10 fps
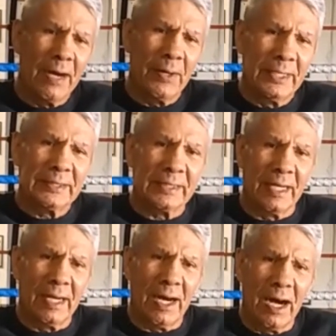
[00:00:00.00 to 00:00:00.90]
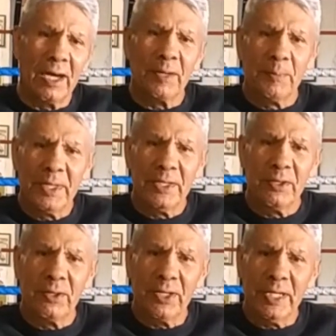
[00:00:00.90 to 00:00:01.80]
RSR
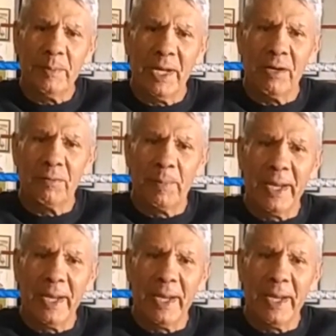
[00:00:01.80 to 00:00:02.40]
Video Email